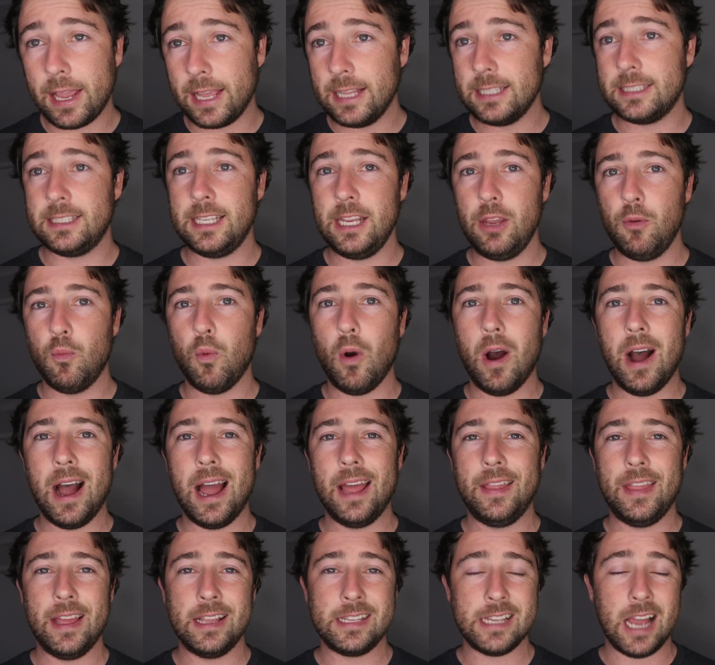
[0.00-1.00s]
I can see
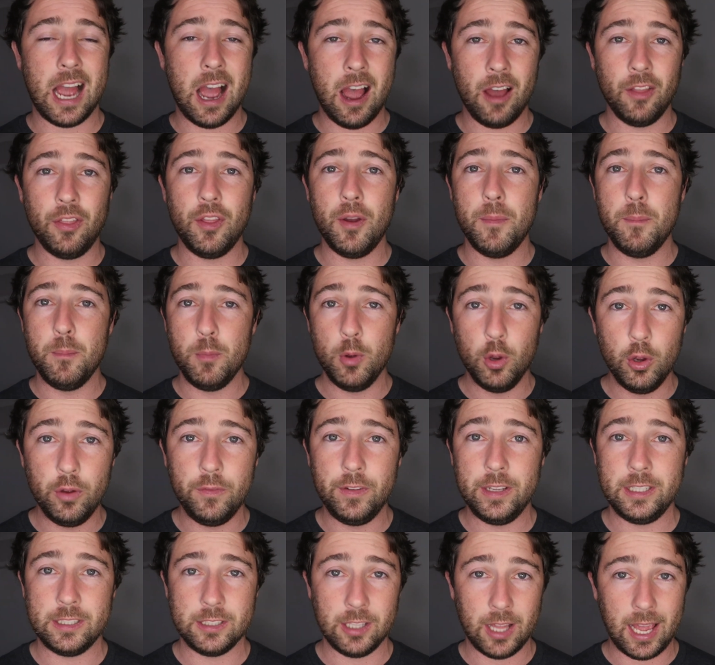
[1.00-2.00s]
why there's other
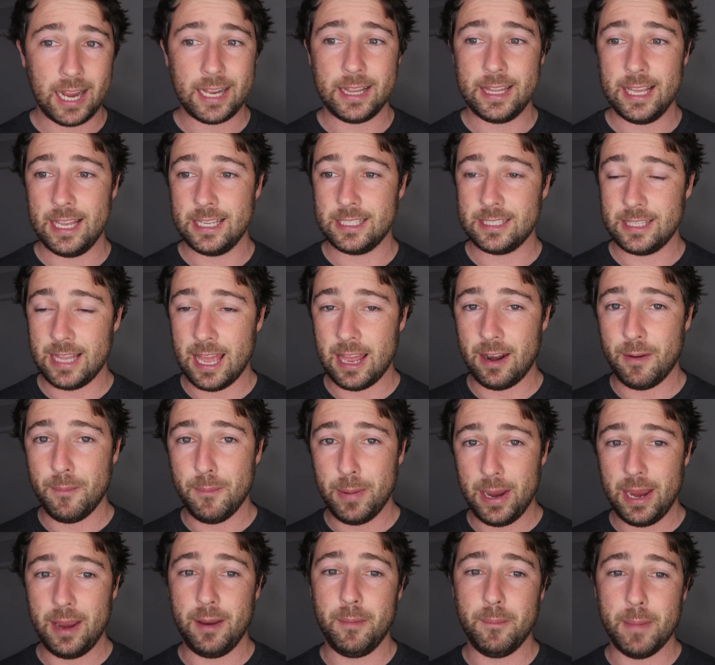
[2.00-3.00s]
movies like this that are
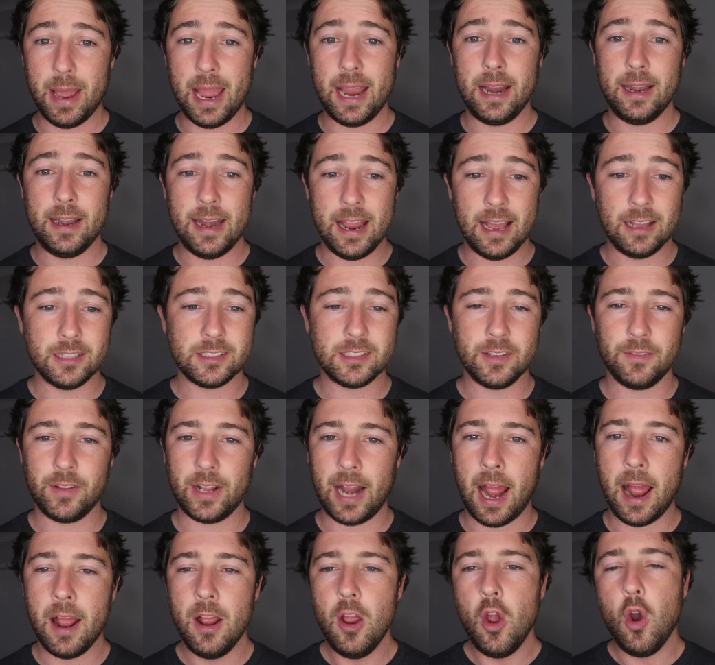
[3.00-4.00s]
being made now, stuff
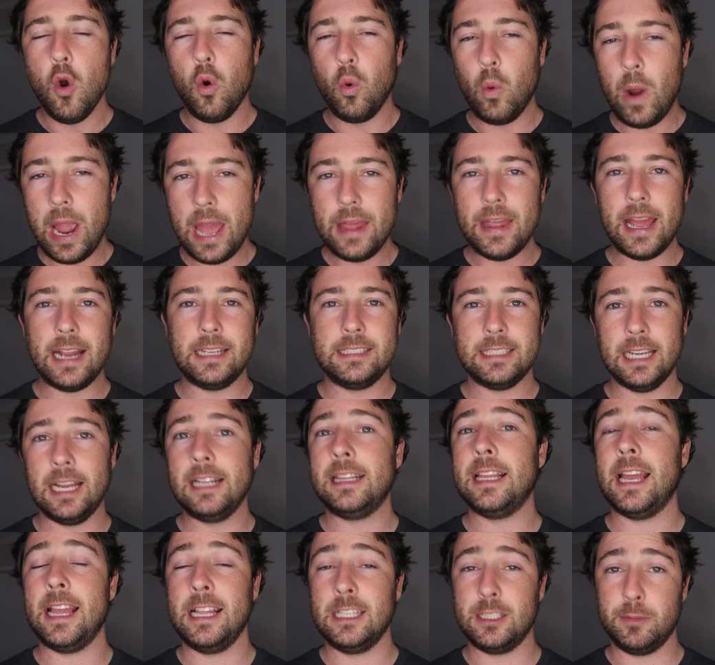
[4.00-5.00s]
like that, where they
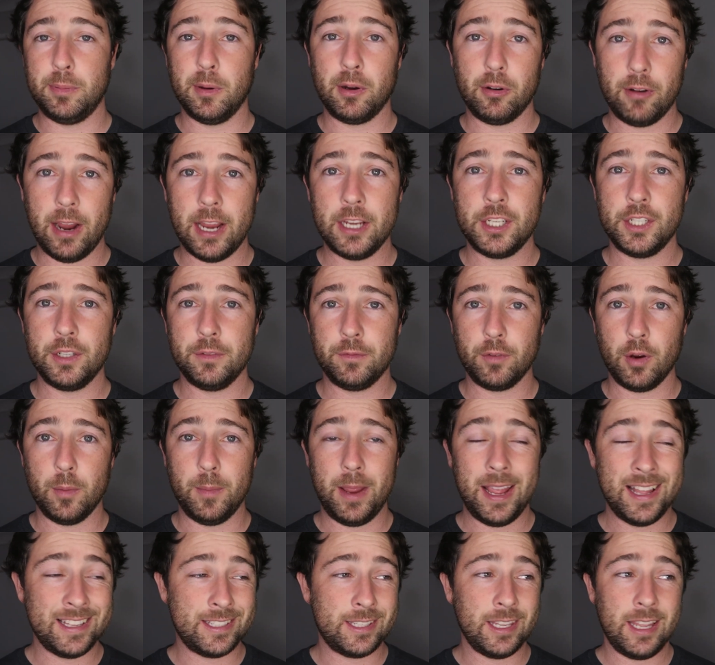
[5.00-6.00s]
take their inspiration
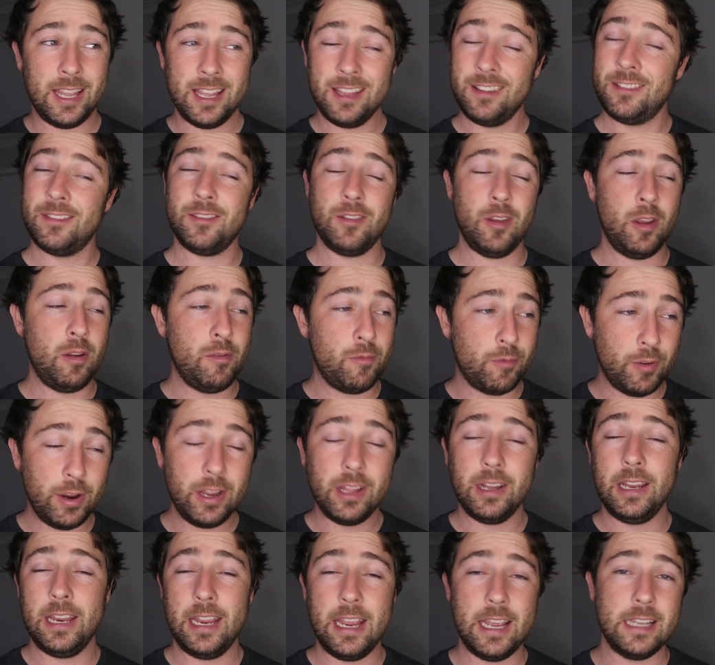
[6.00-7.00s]
from. It's it, it
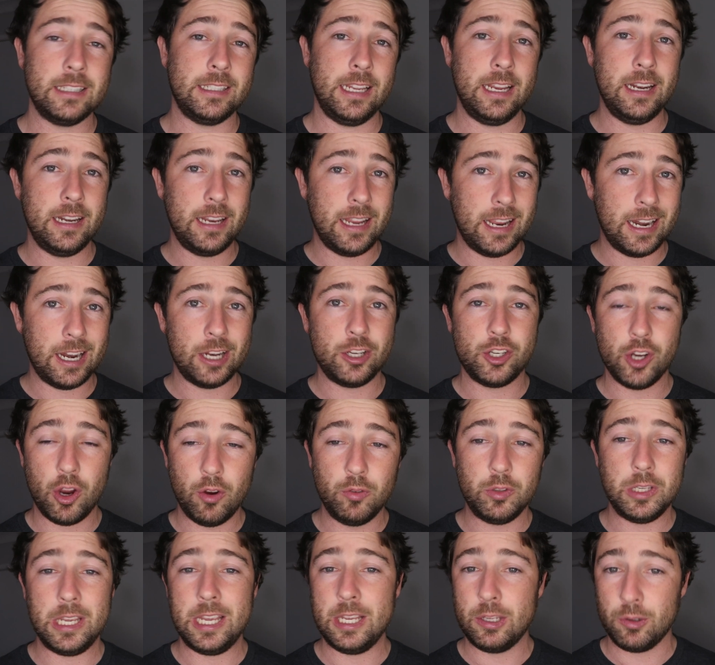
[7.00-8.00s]
really is. Indiana
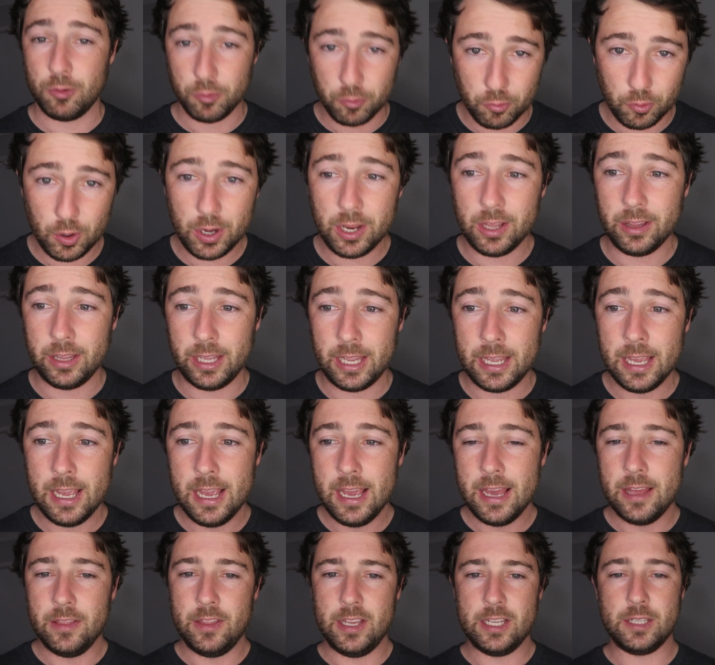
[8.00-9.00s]
Jones is really
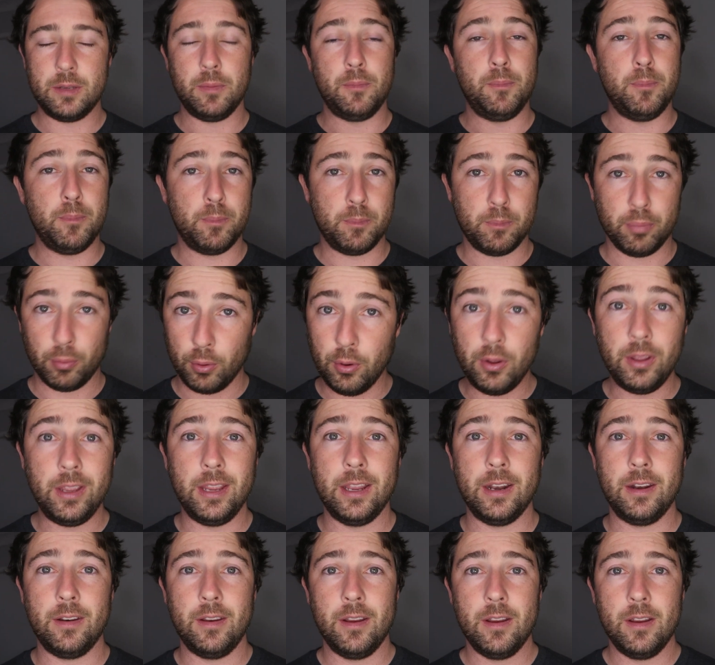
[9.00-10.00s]
this
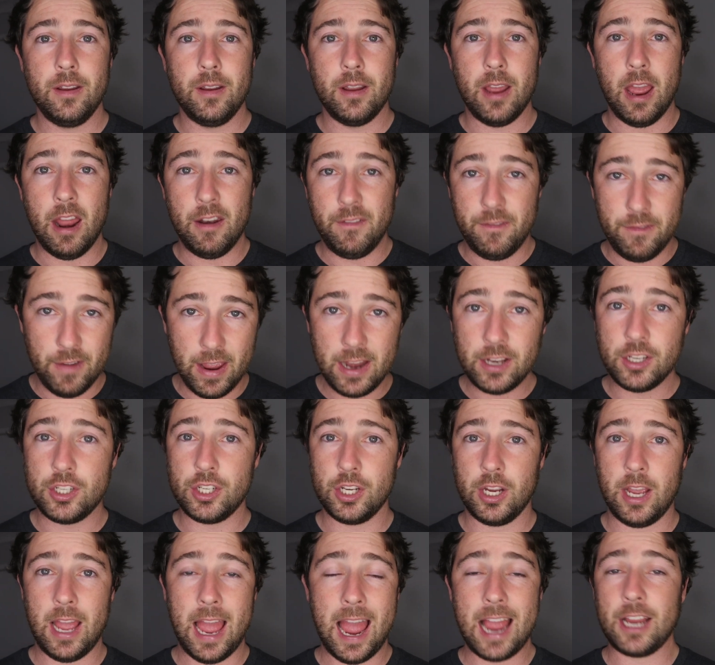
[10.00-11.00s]
brilliant
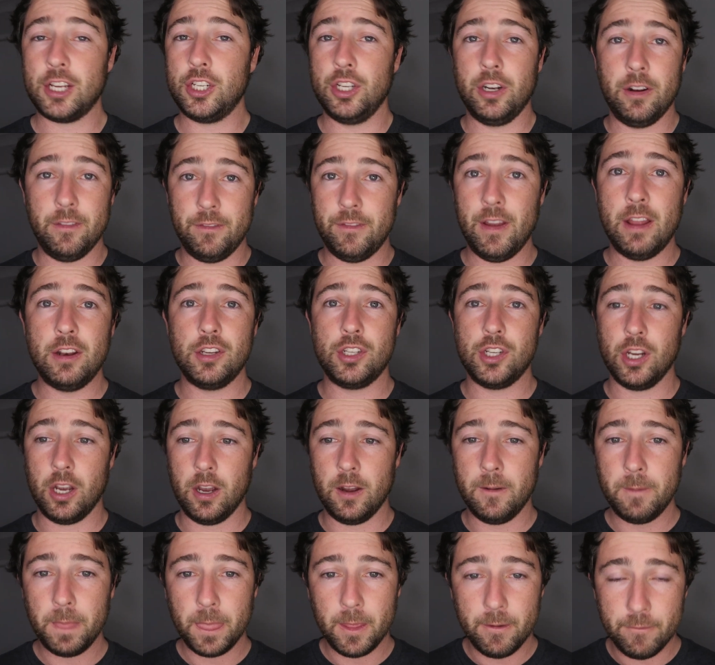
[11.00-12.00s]
adventure, action
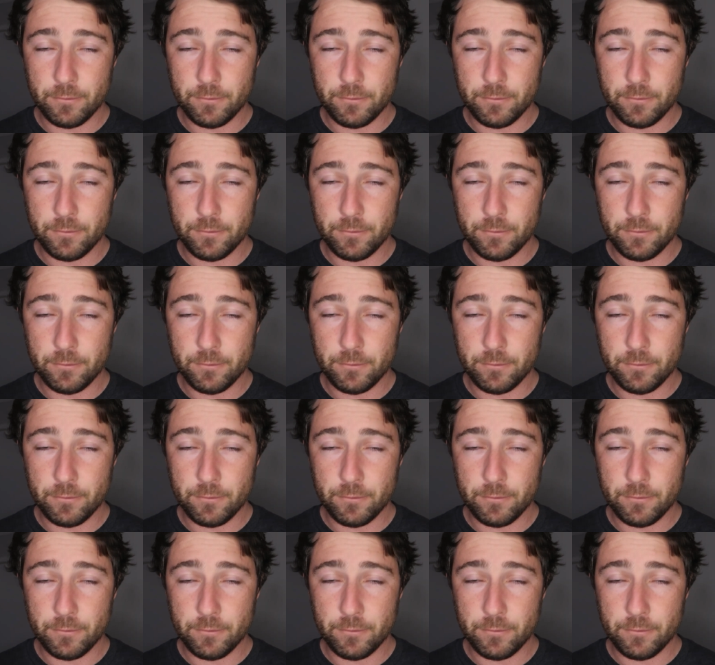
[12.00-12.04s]
adventure